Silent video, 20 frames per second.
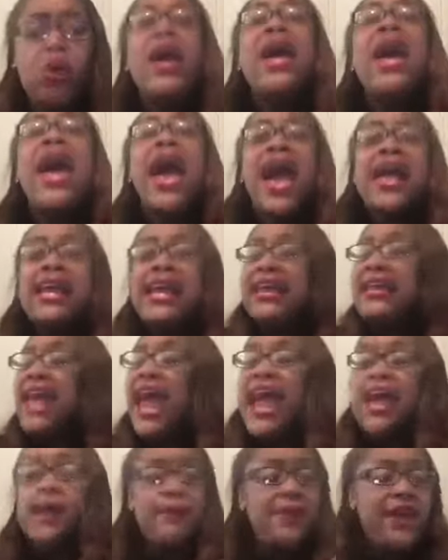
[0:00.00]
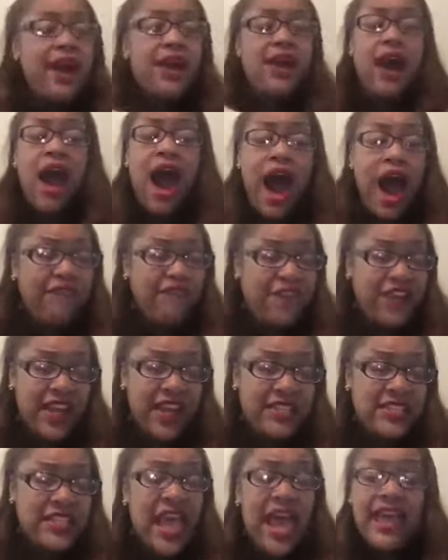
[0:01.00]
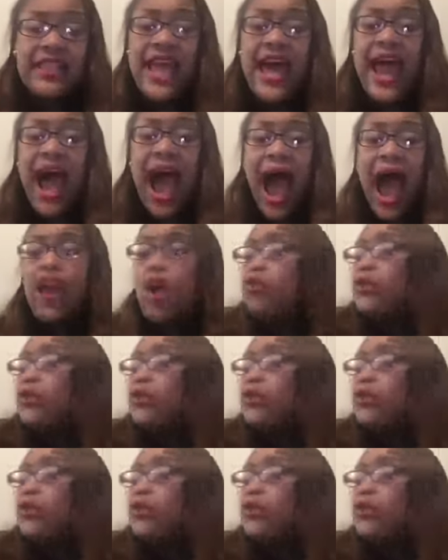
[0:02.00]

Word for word: And he gave me a confidence that I